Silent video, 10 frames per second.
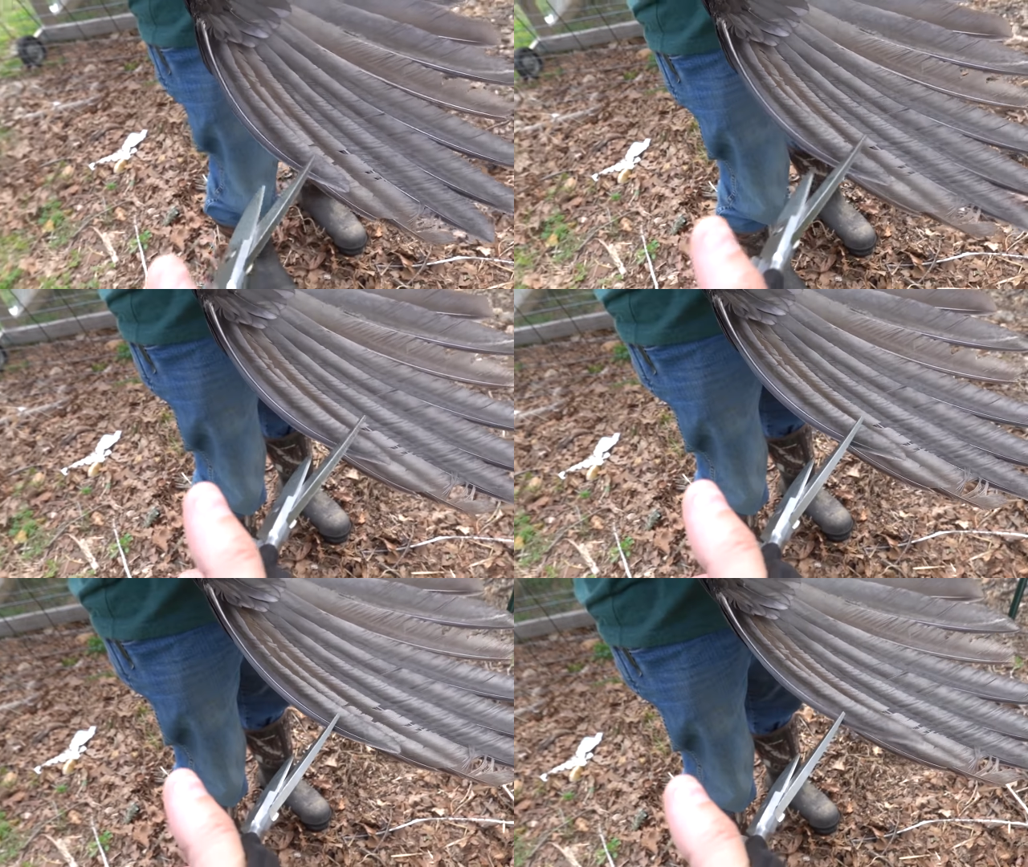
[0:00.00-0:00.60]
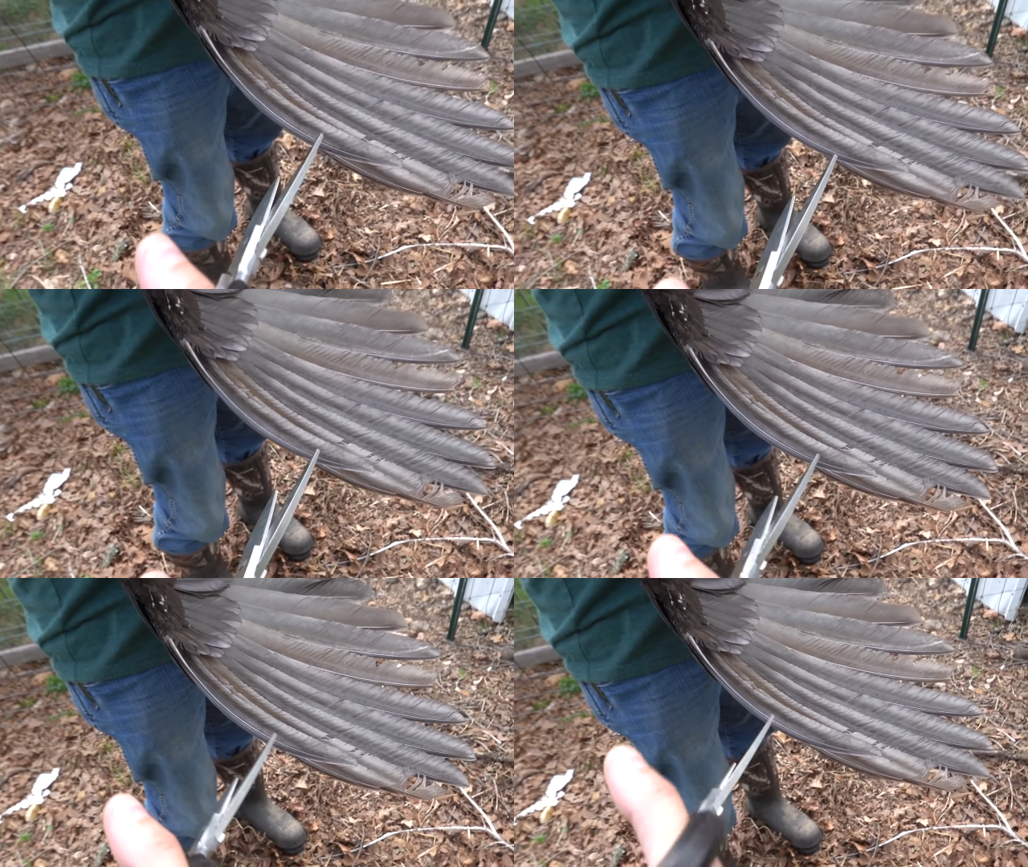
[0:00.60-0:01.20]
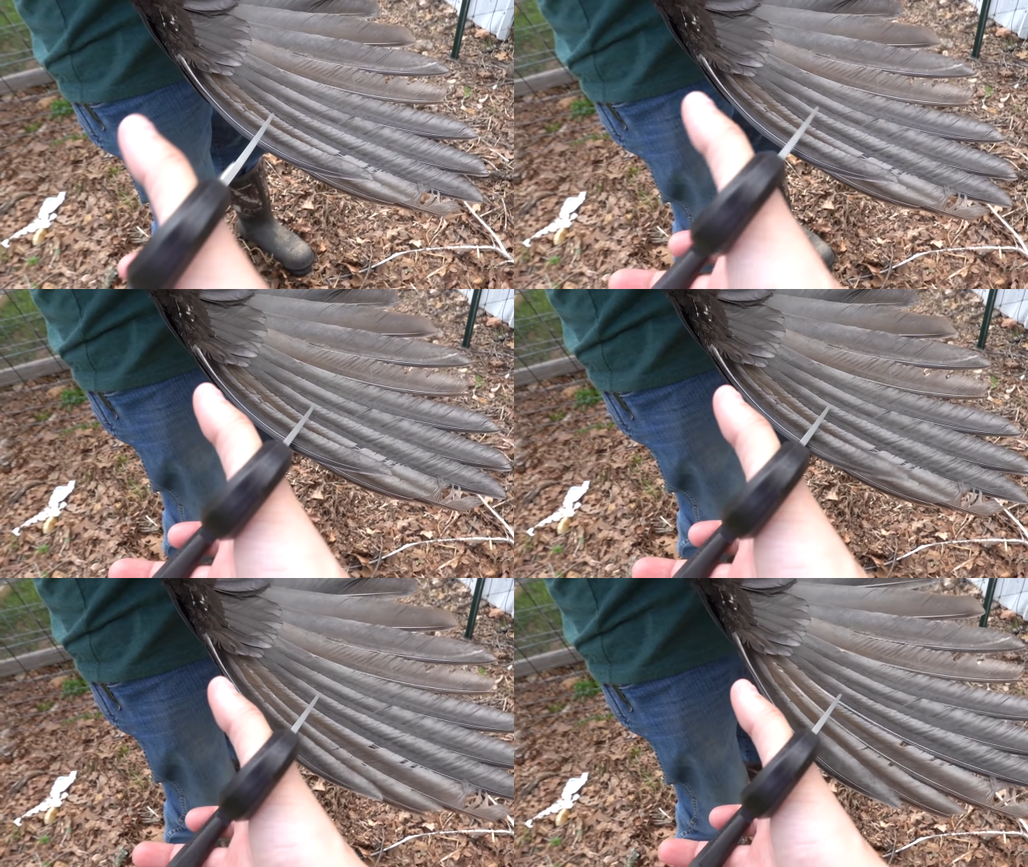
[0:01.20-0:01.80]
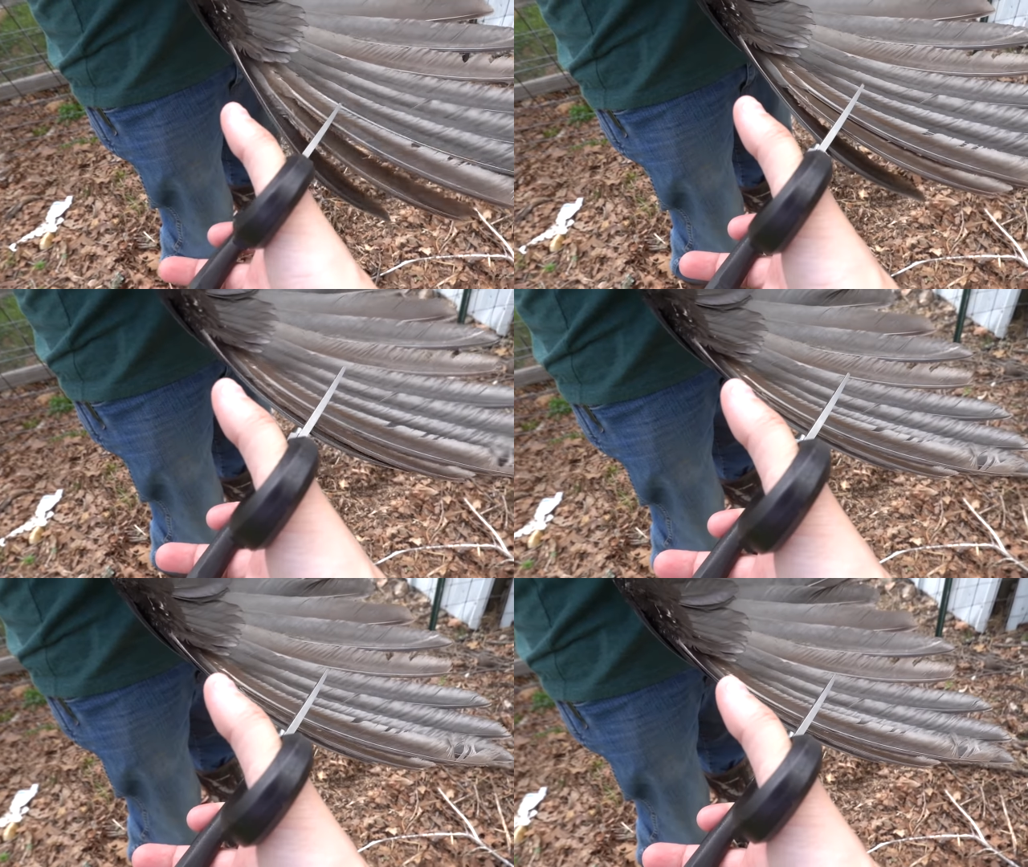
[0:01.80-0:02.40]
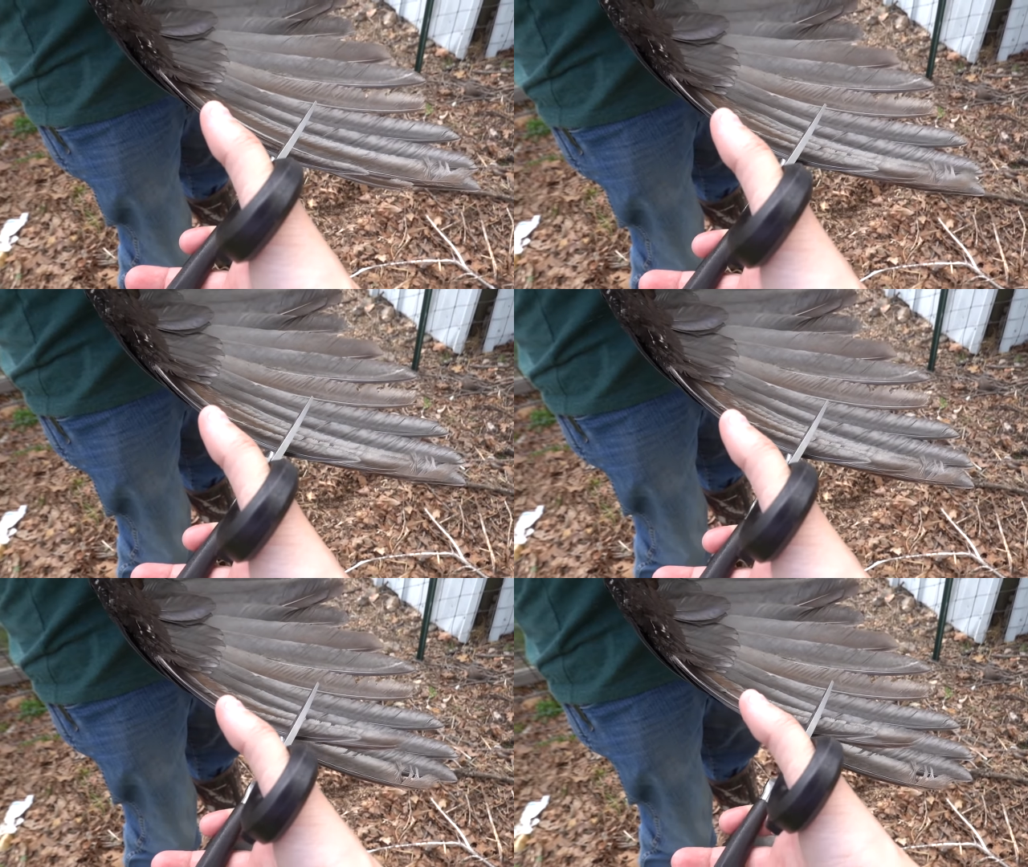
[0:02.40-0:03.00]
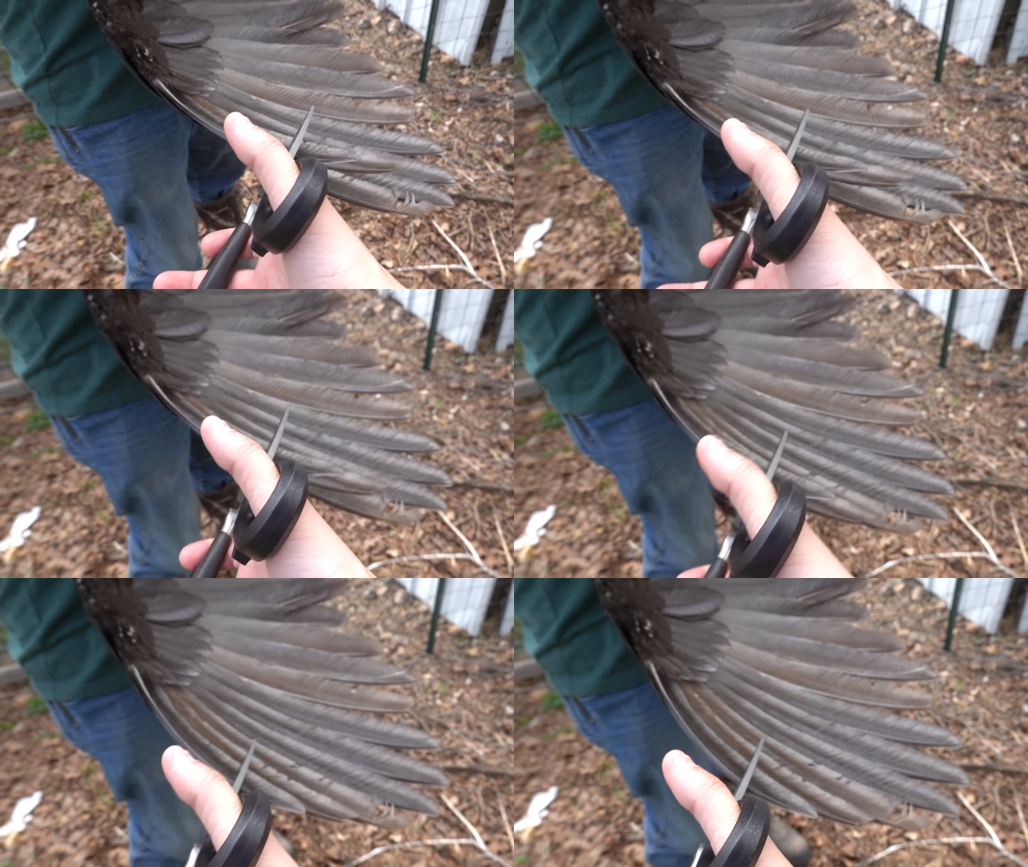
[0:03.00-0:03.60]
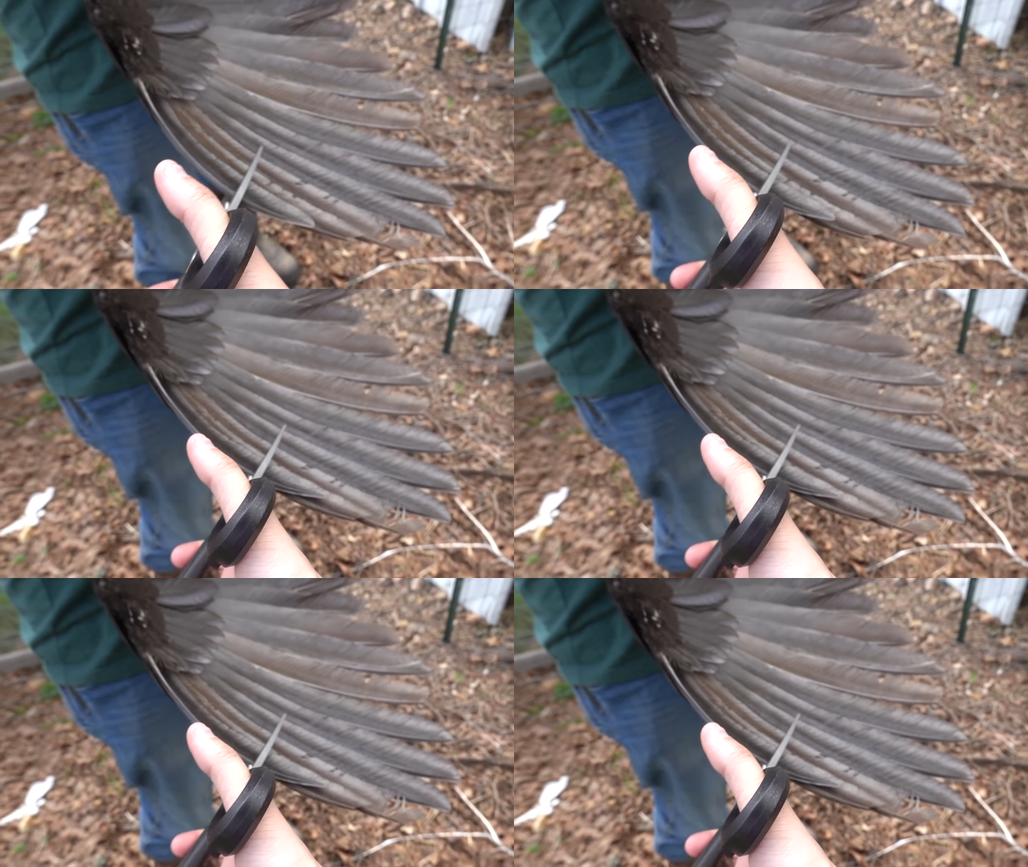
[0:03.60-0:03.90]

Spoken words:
[unreadable: no face in view]